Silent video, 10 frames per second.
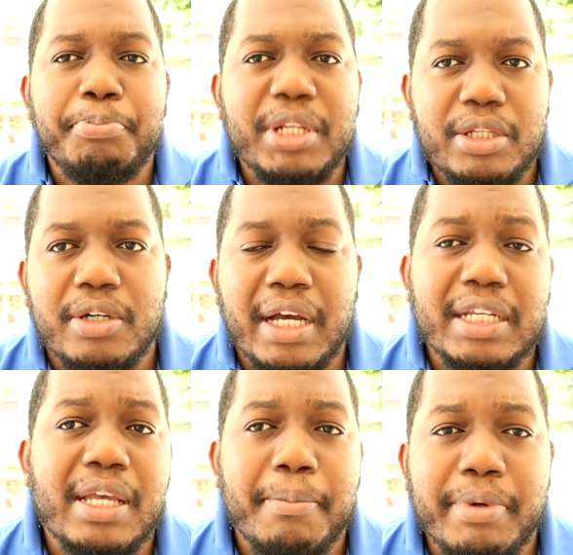build you and
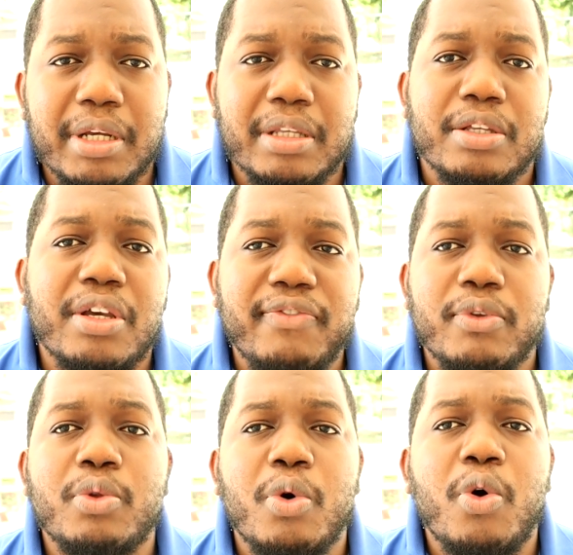it can break you. You have
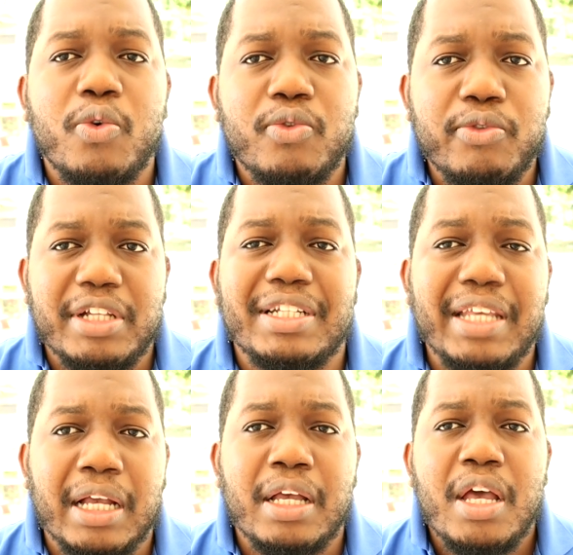to know how to really
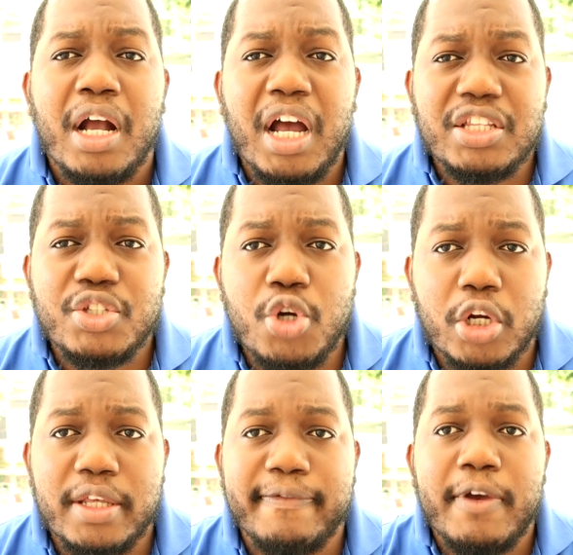take
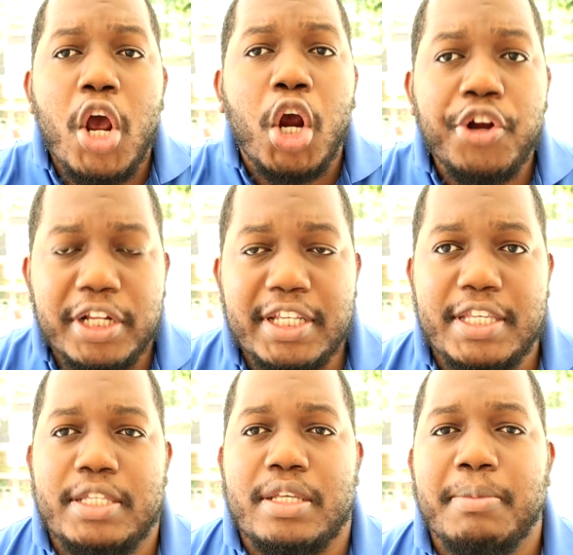constructive
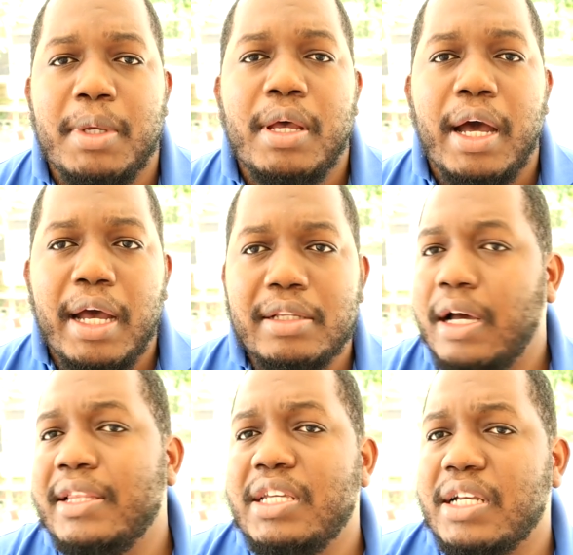criticism. And
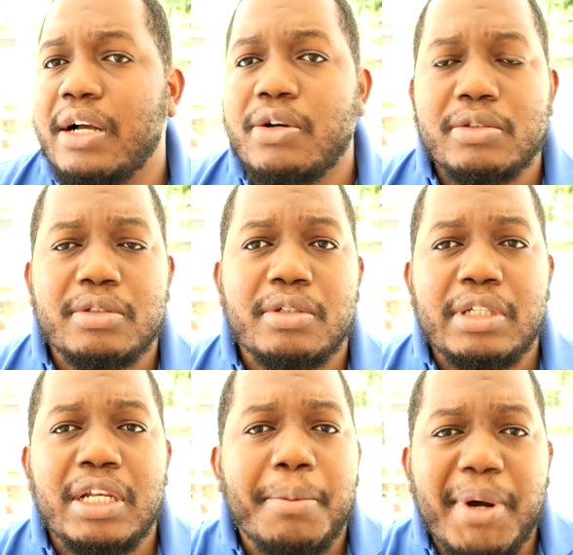I think I'm going
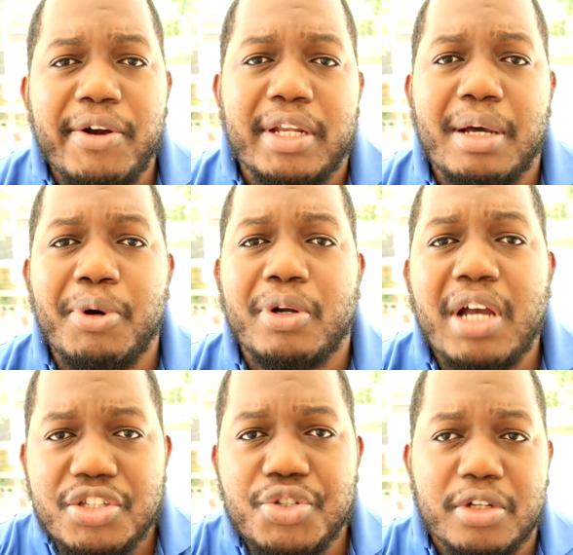to elaborate about
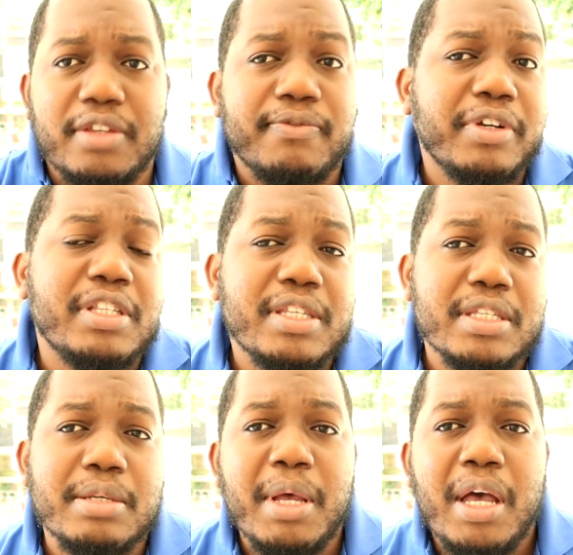constructive
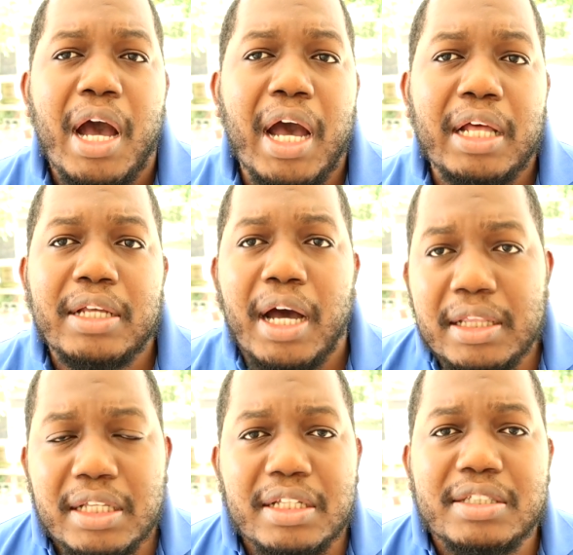criticism on
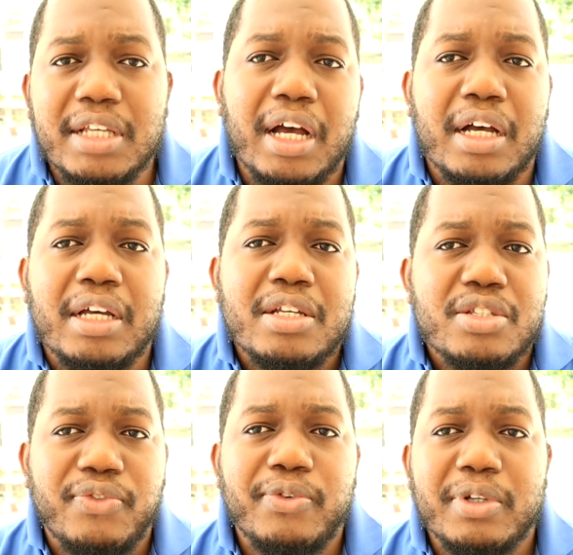another song,
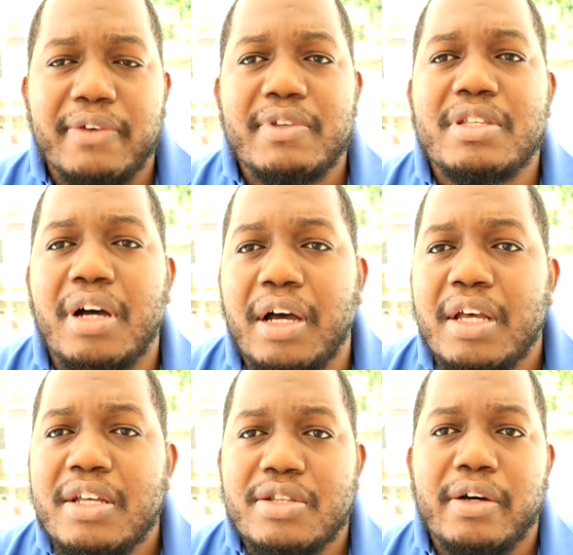so forth that we saw.
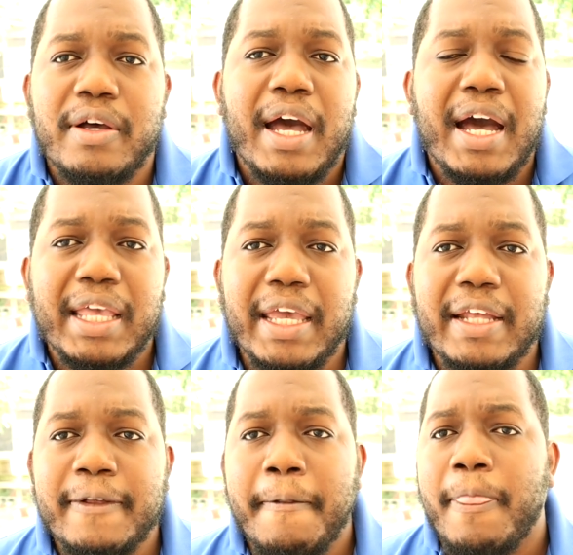So
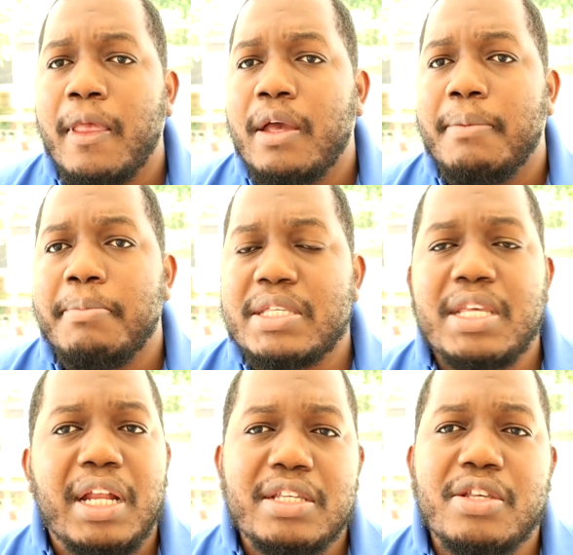again,
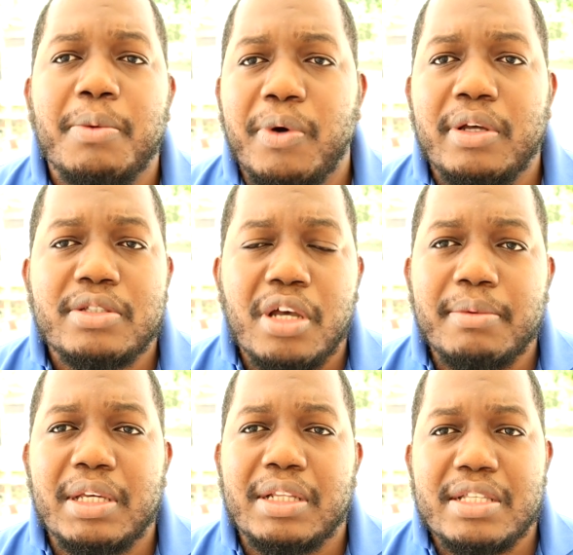mixing on
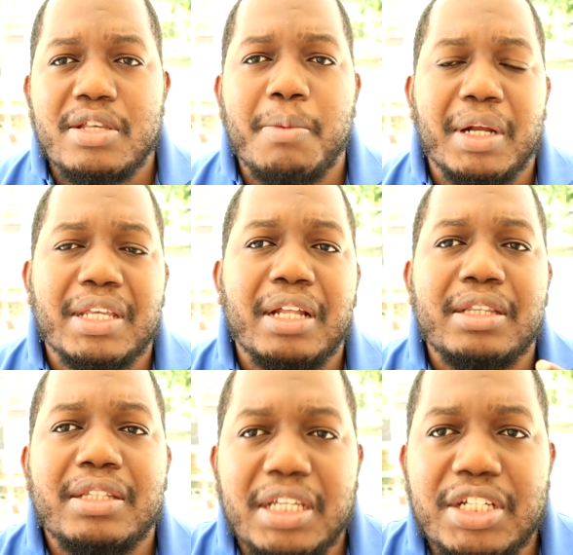something that someone can
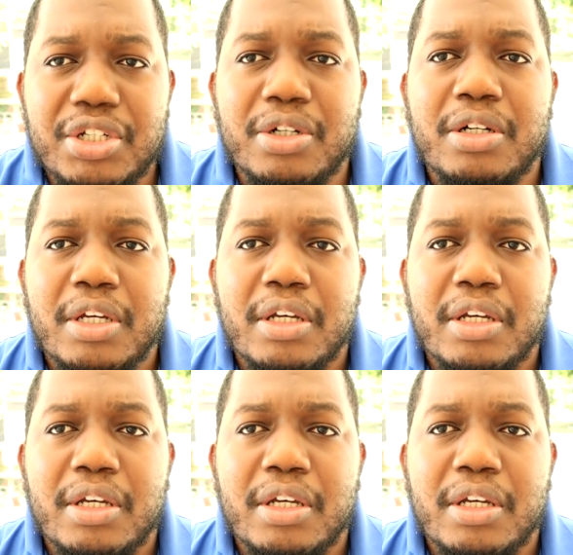teach you,